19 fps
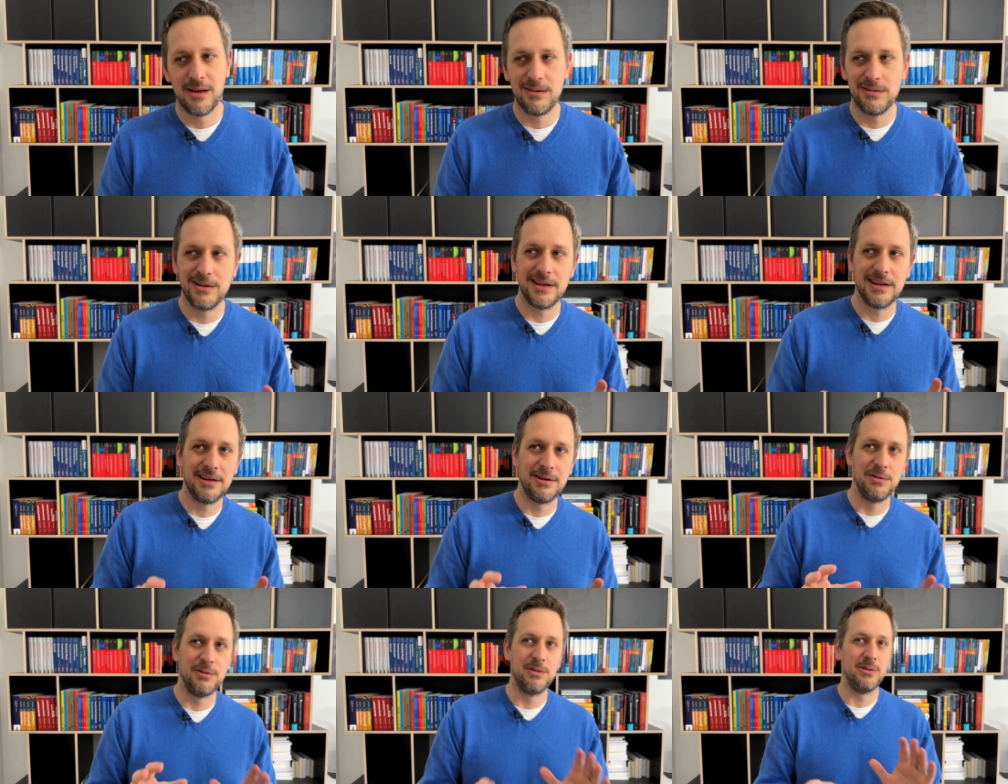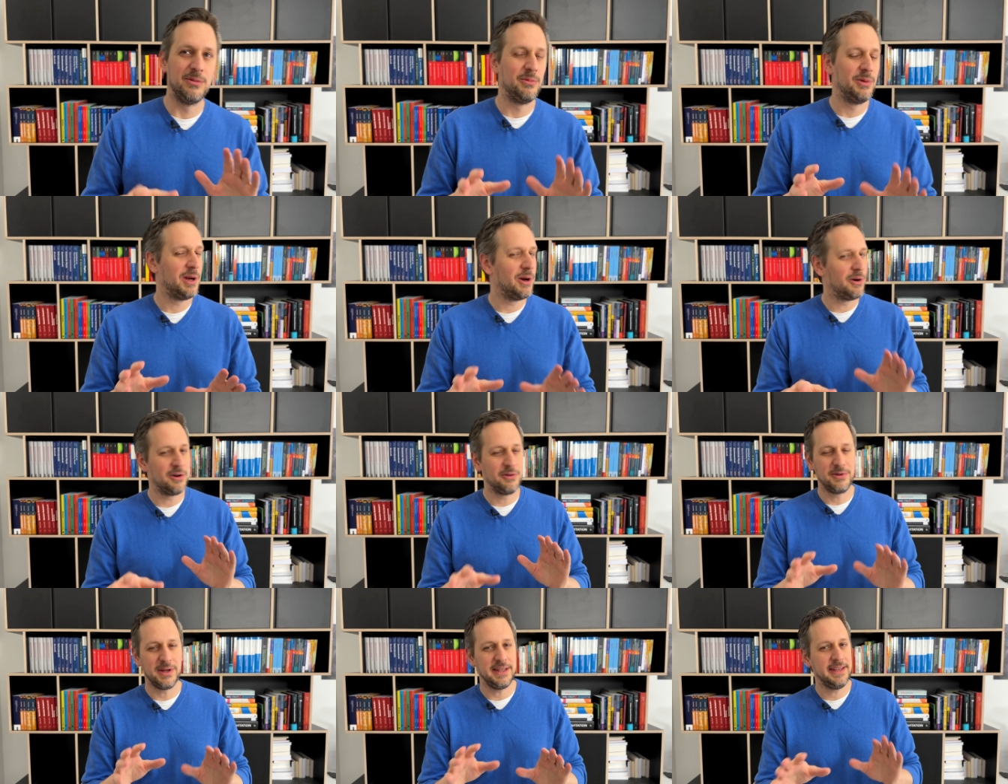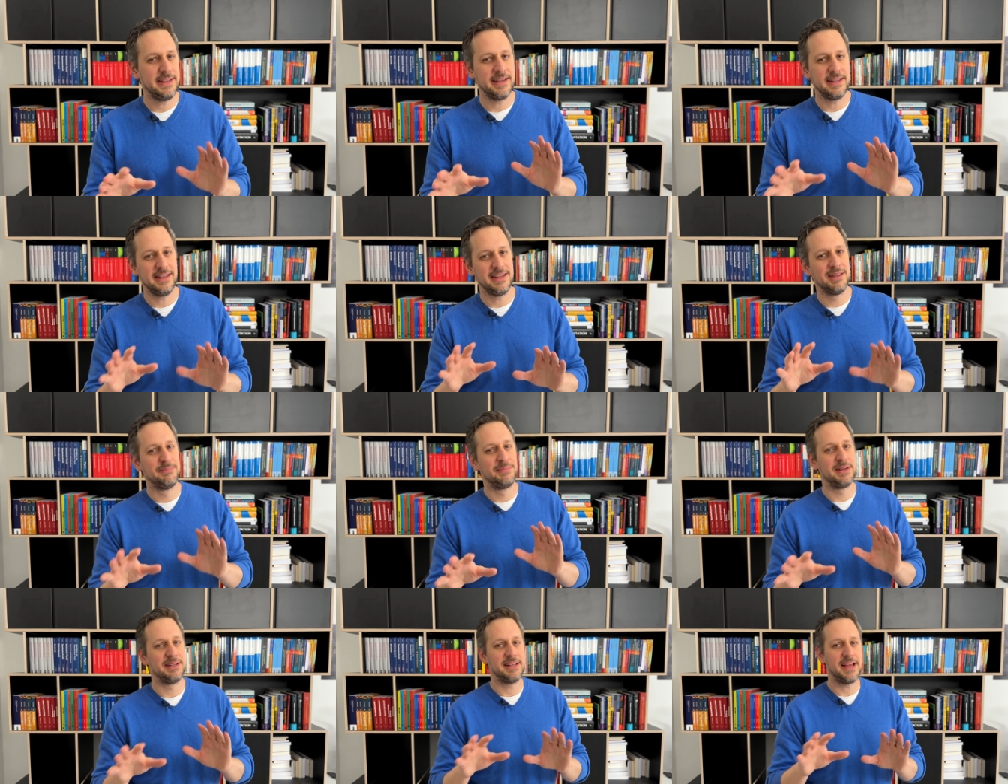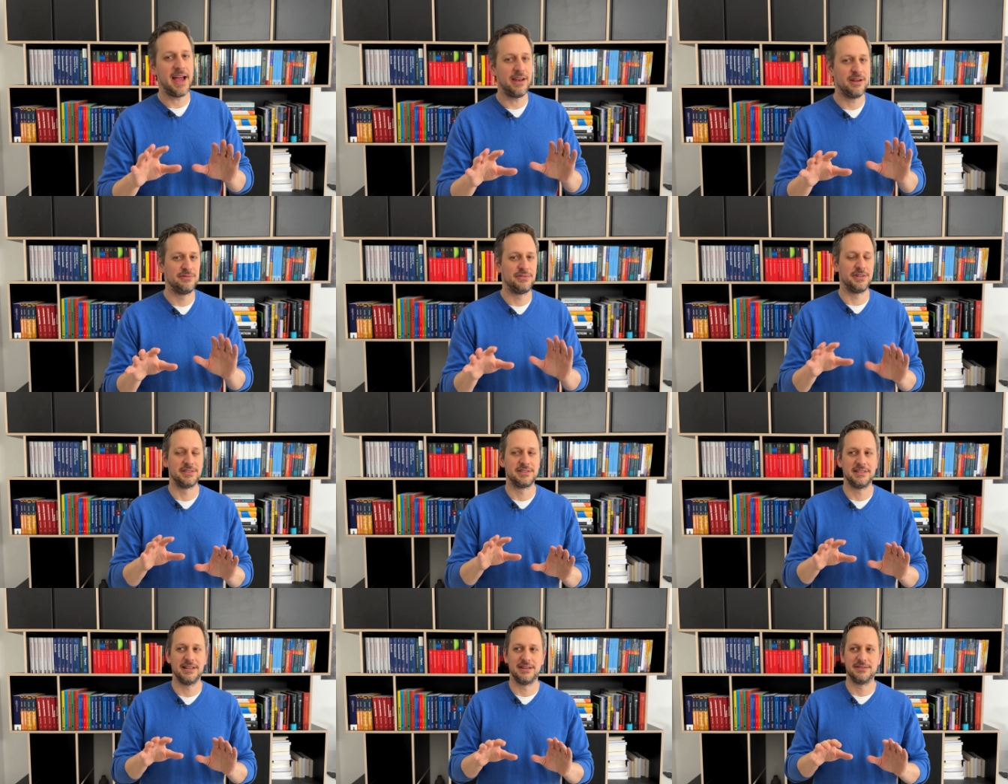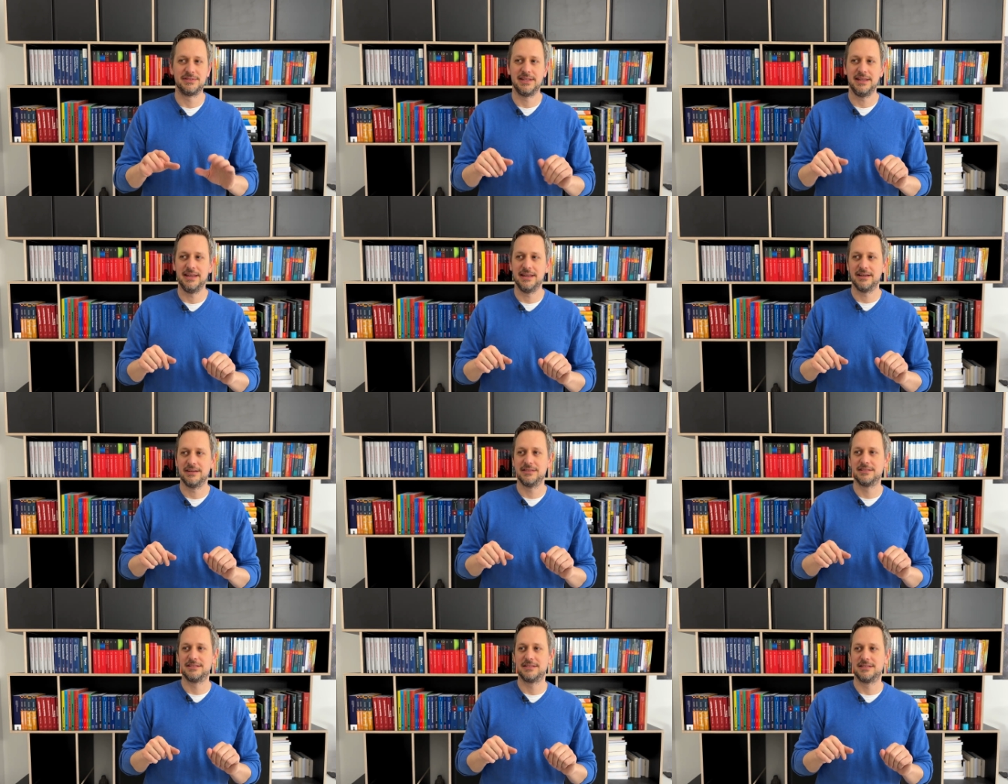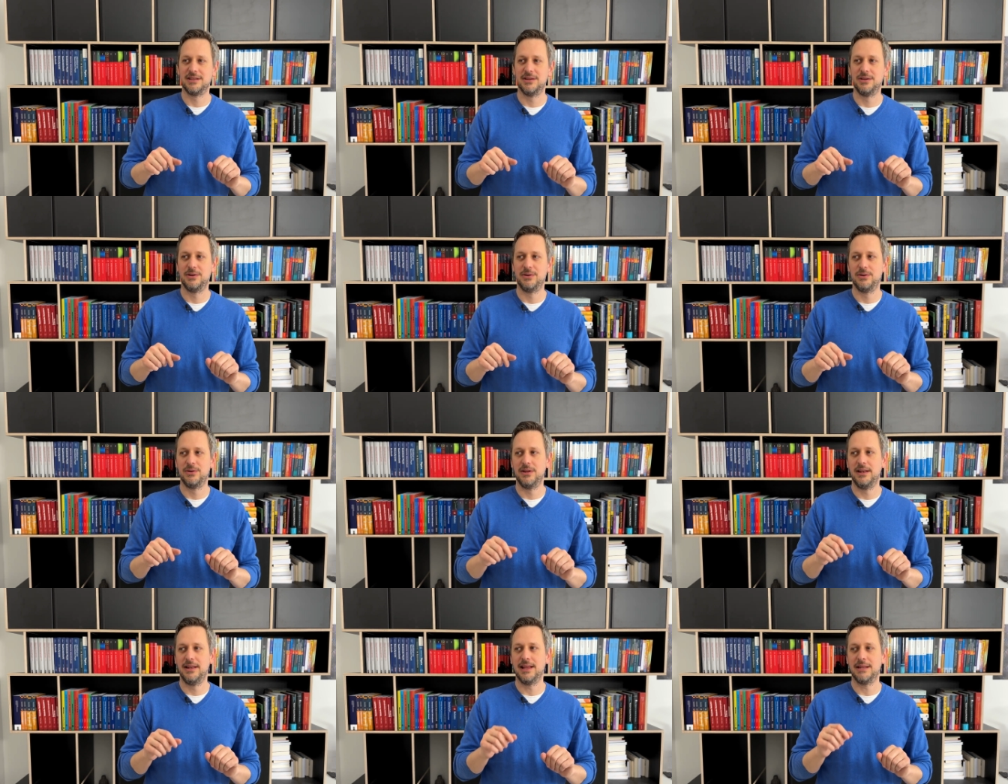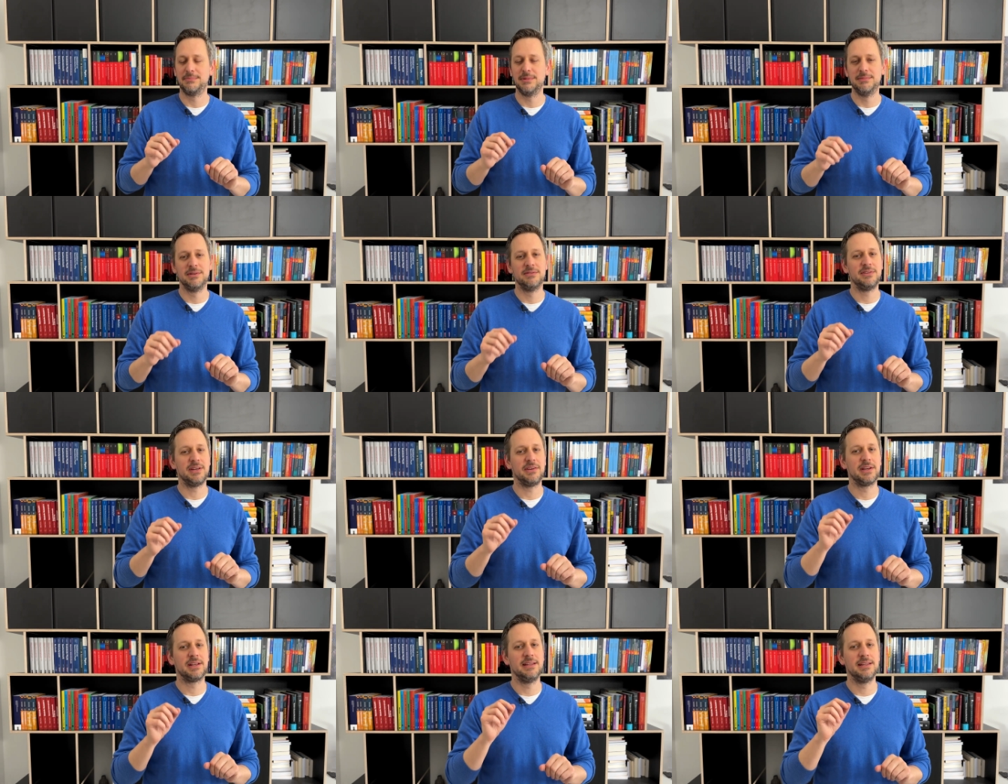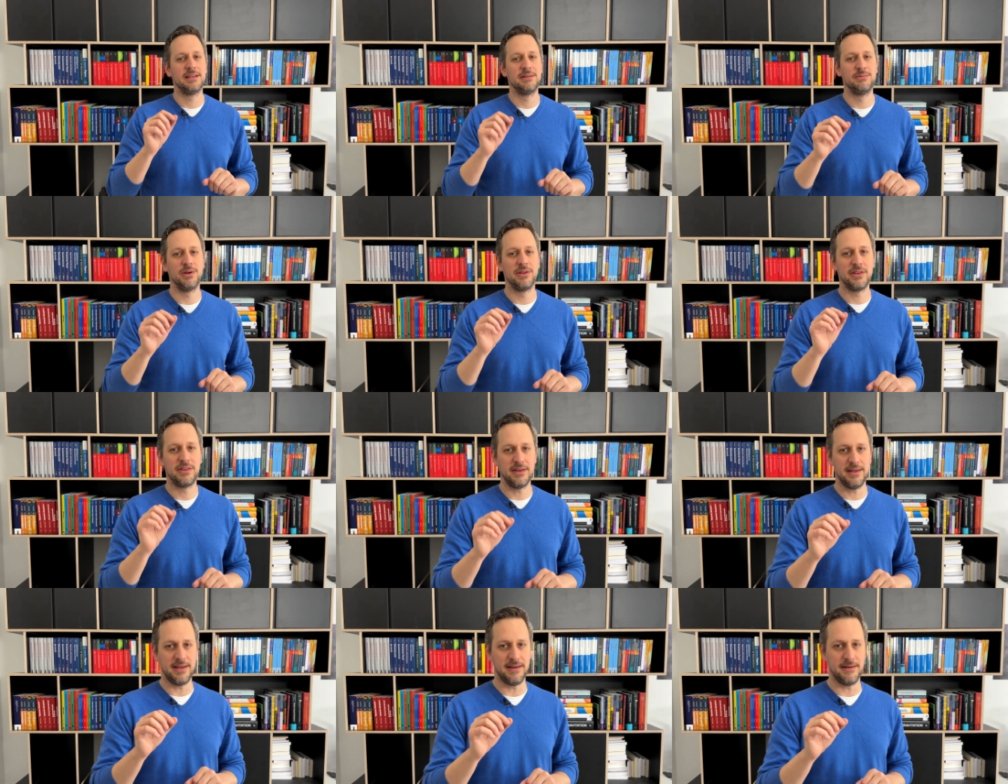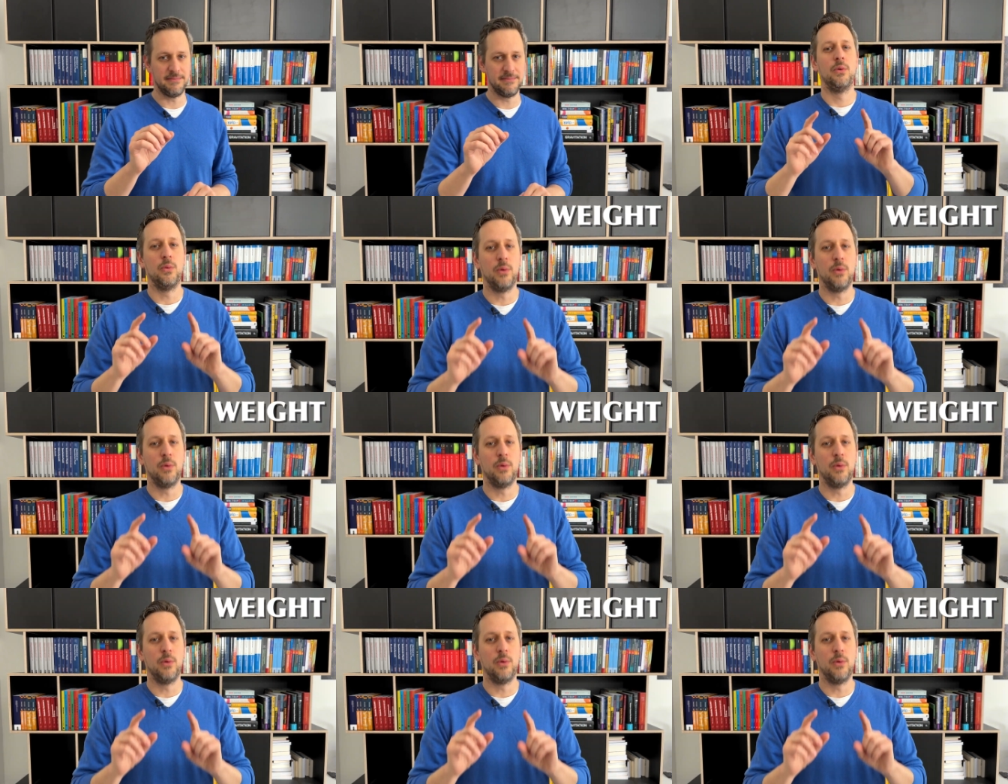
We're already getting a bit ahead of ourselves here, so let me be very clear in one thing.